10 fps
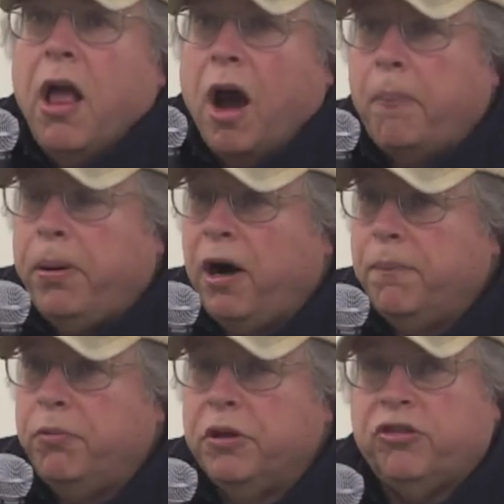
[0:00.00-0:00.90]
a
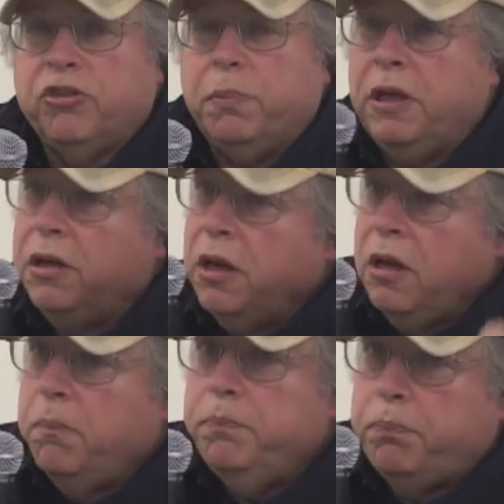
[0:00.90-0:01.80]
pump, which has been
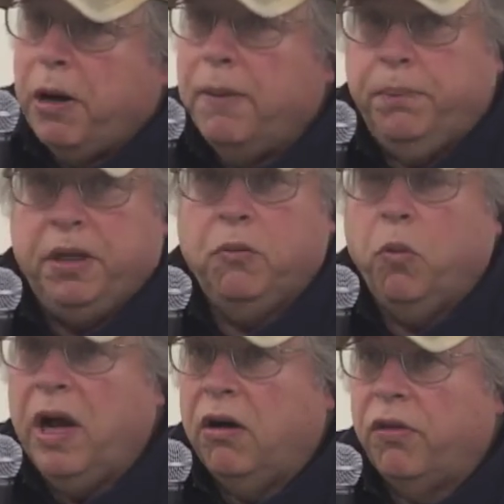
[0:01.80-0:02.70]
pumping
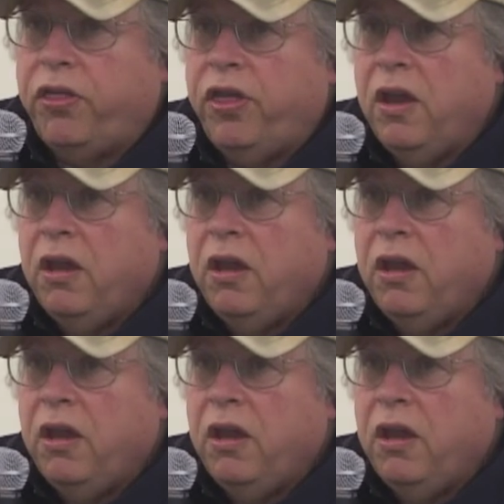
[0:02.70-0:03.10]
wealth